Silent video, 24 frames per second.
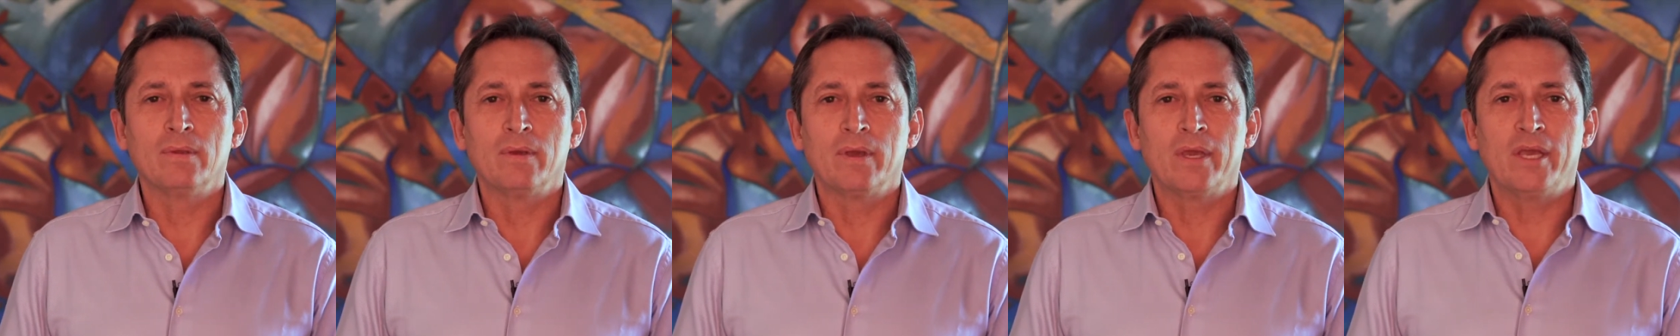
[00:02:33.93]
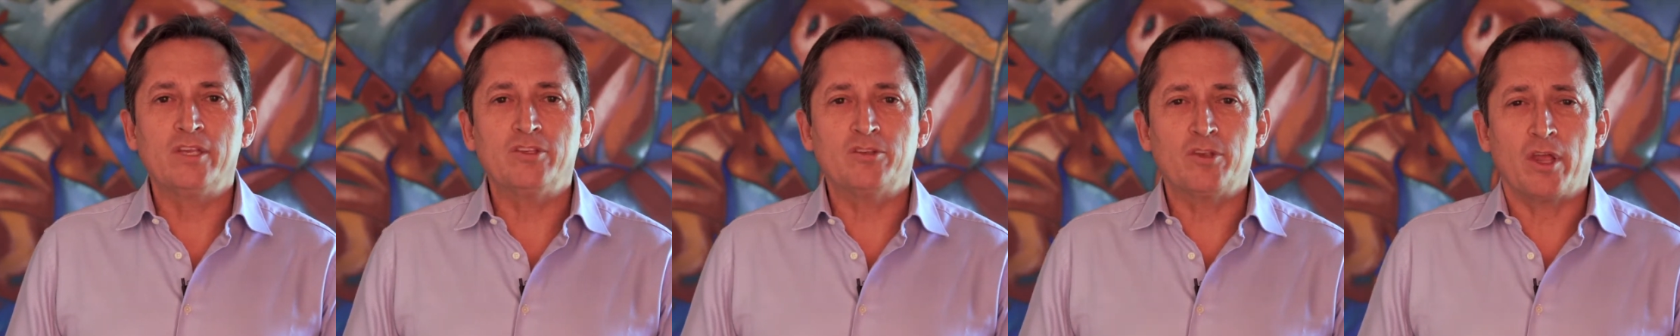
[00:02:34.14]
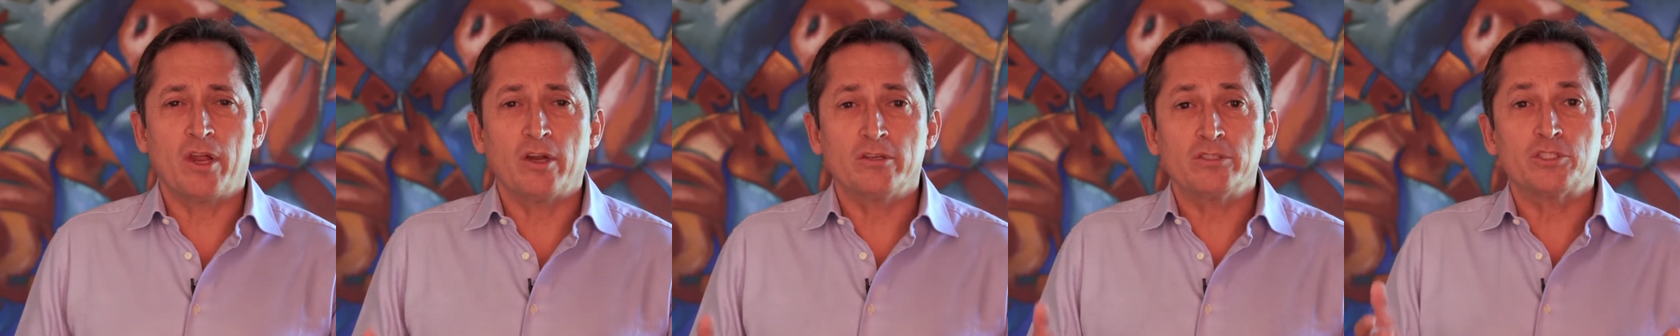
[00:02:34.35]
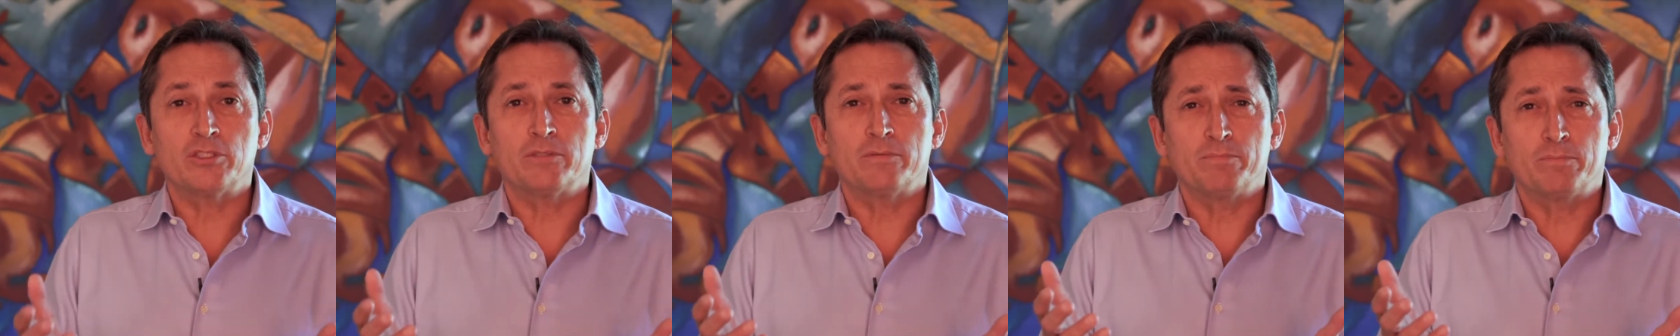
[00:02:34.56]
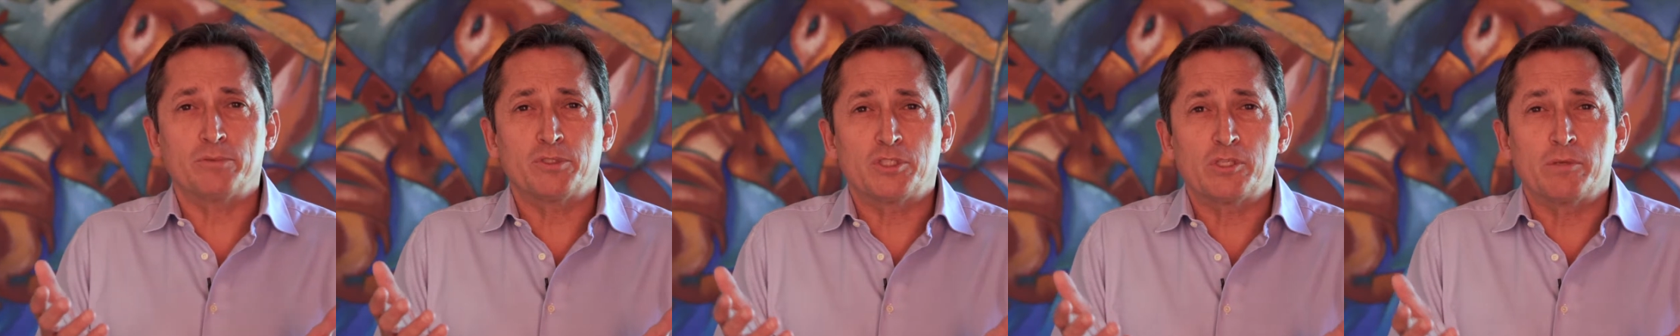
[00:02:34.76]
He's there
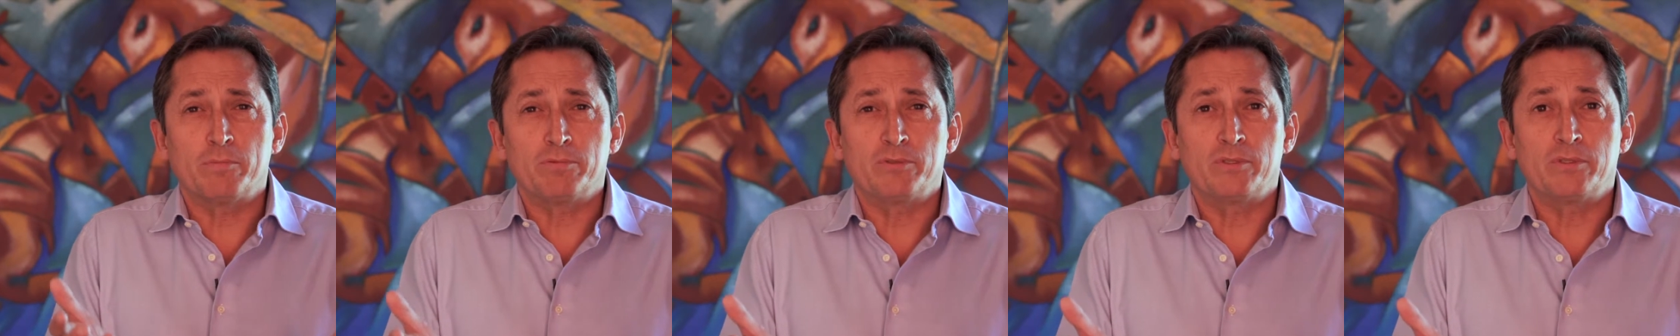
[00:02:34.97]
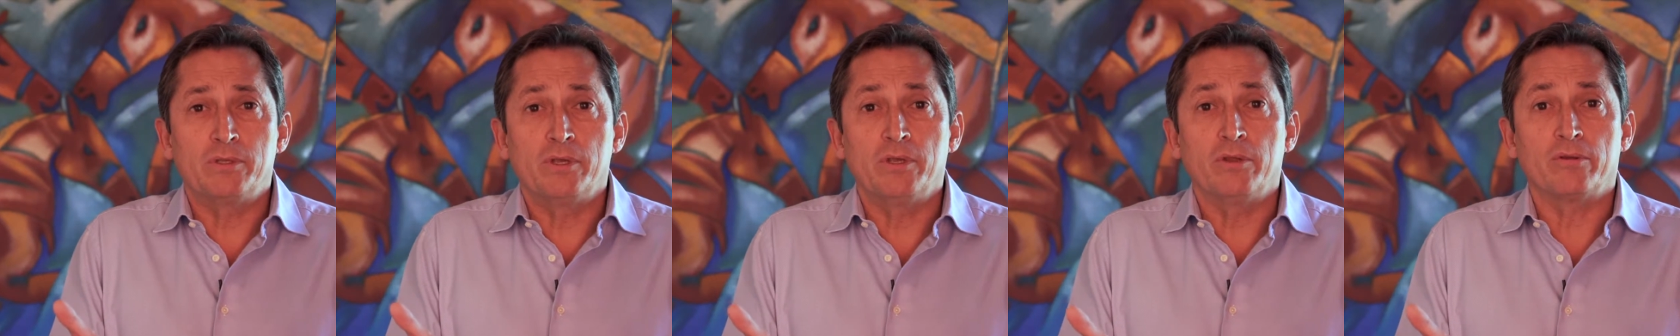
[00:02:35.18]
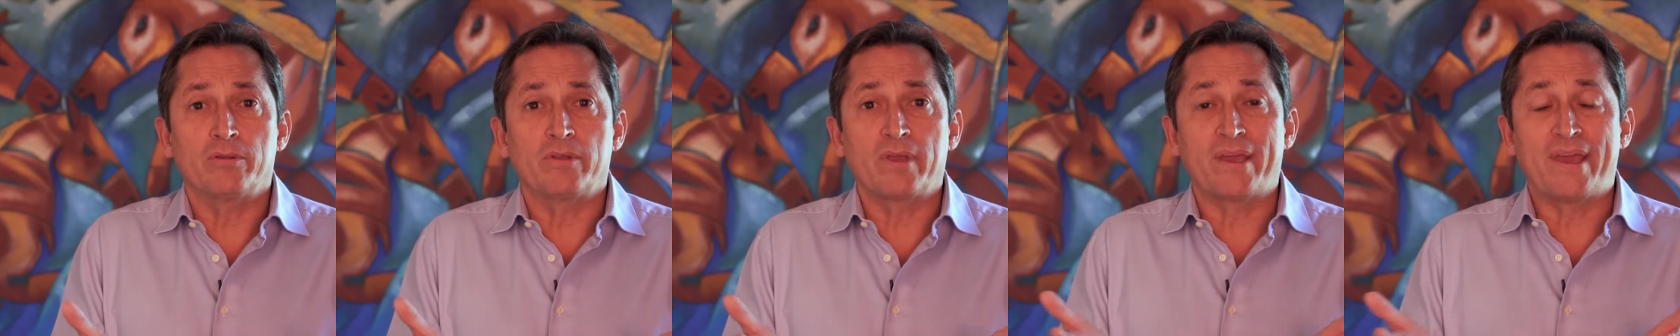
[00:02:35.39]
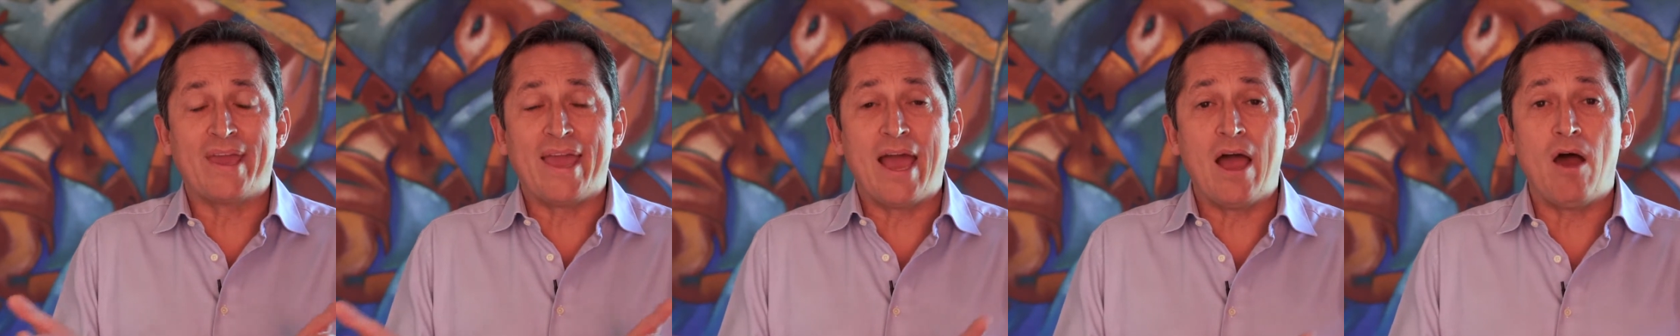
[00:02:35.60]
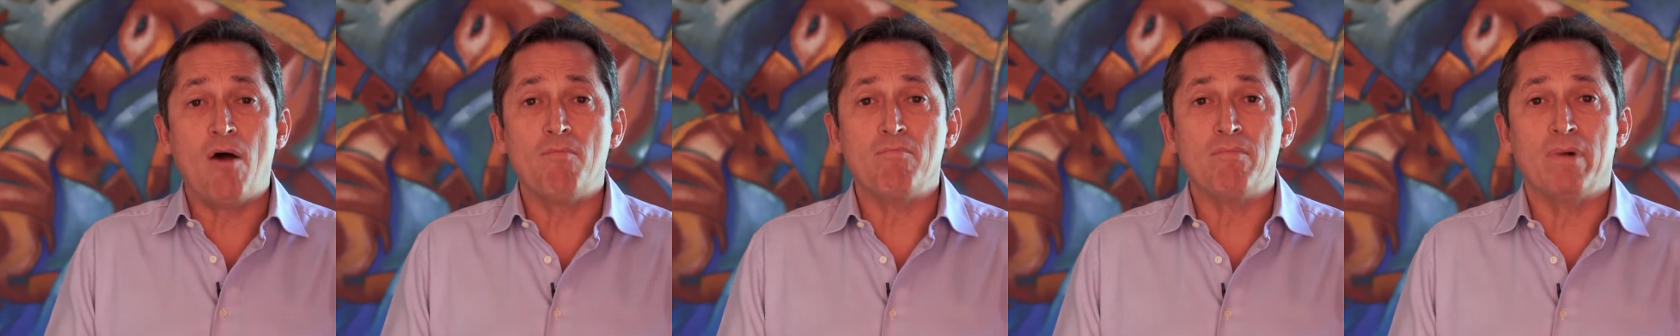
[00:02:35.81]
to
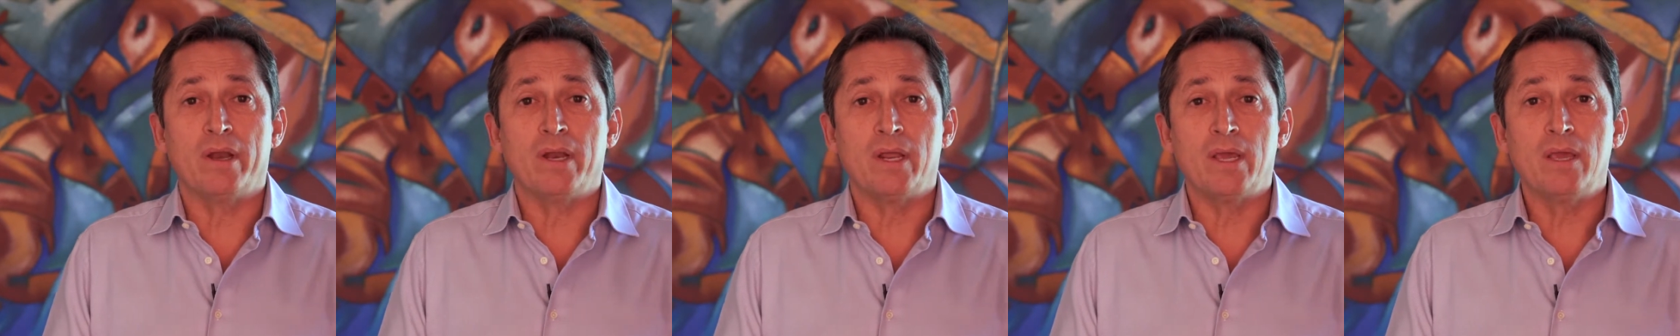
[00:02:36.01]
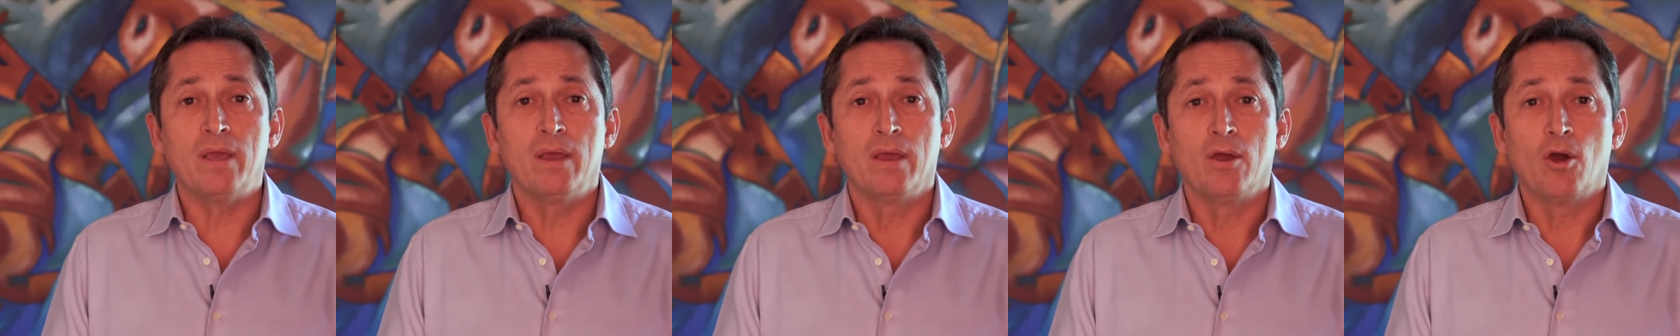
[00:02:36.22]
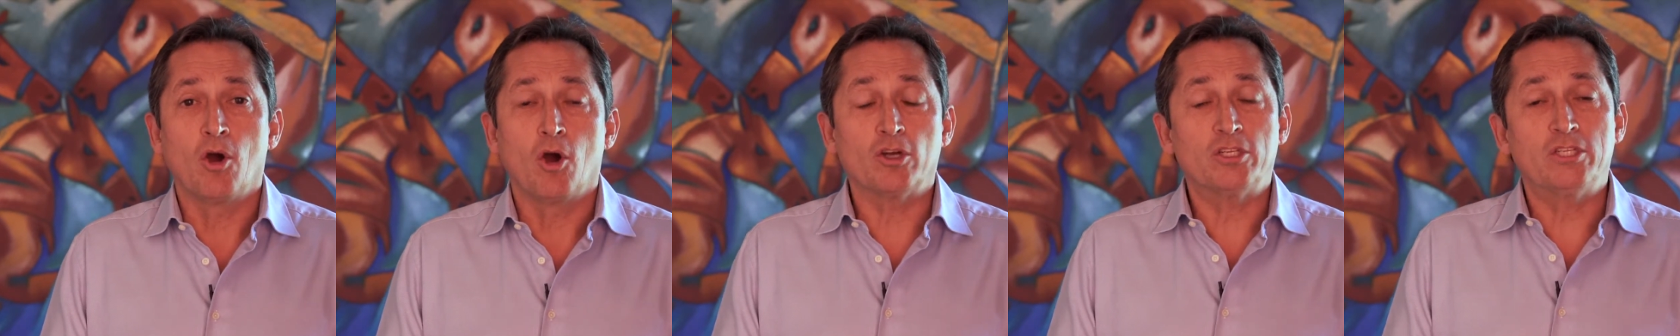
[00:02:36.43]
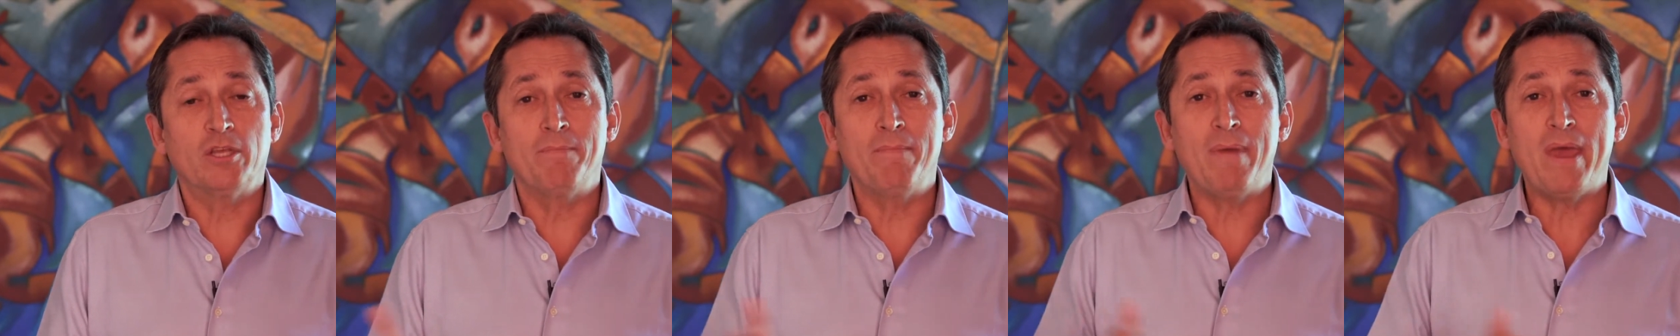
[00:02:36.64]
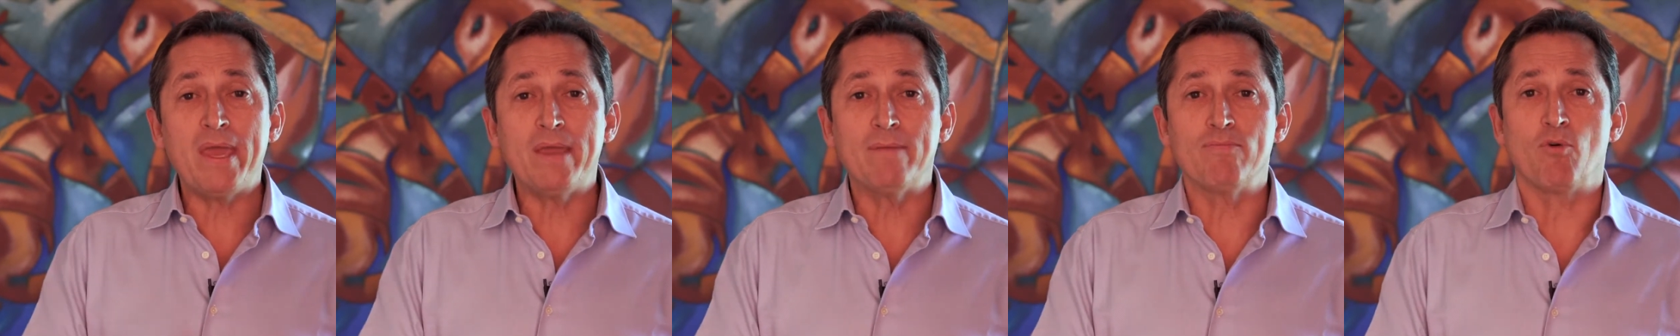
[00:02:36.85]
count money or to
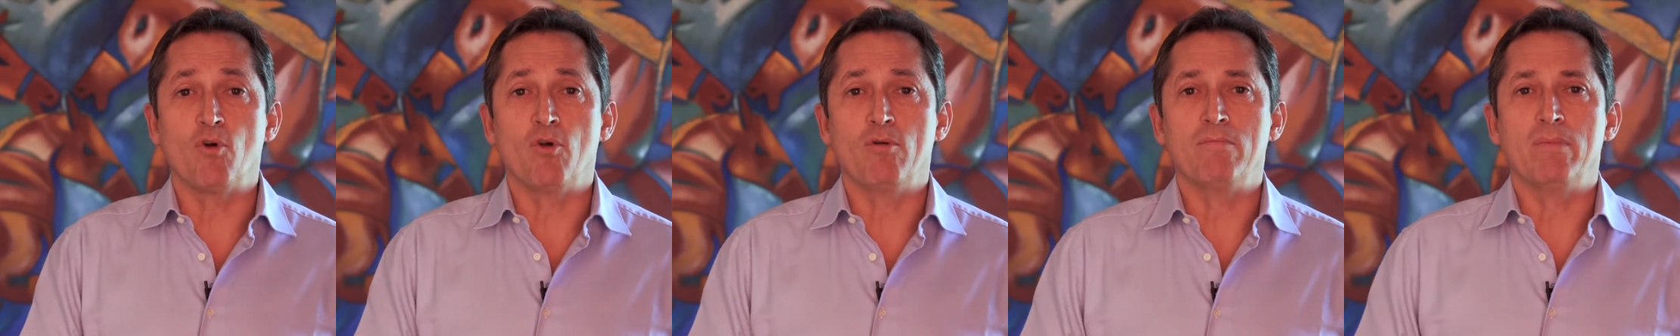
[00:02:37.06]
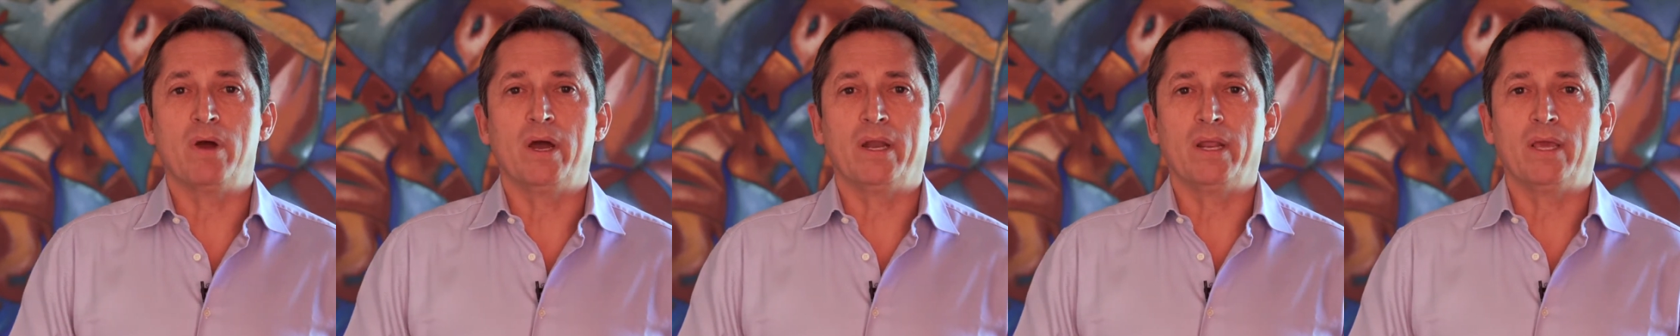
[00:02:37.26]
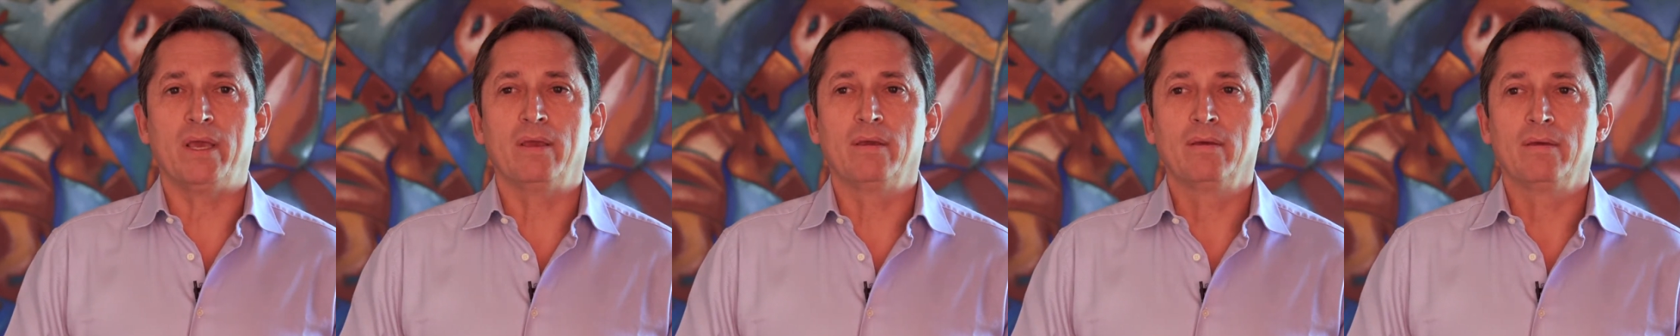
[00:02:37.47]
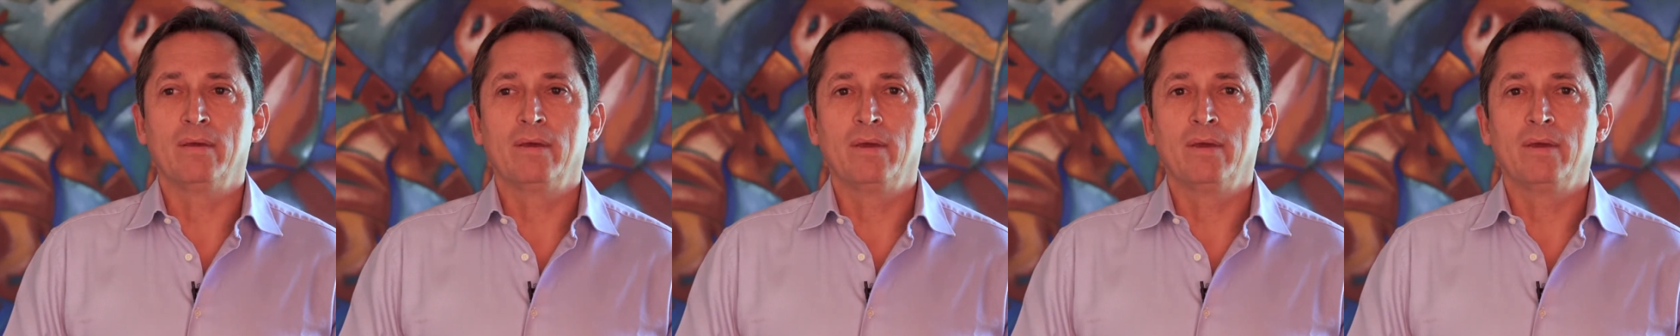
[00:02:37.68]
make more money.